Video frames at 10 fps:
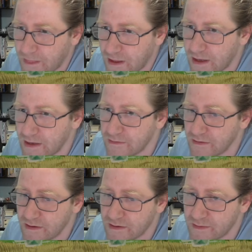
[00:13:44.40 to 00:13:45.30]
and
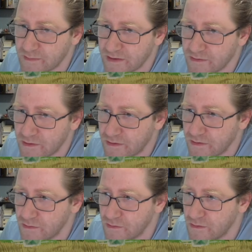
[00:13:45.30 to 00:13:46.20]
the main deck
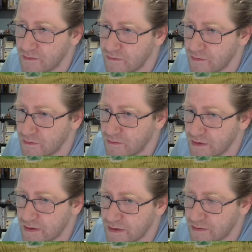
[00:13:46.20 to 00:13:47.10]

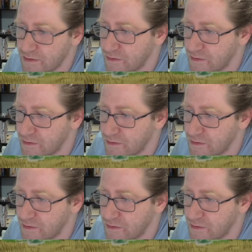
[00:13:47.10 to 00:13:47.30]
also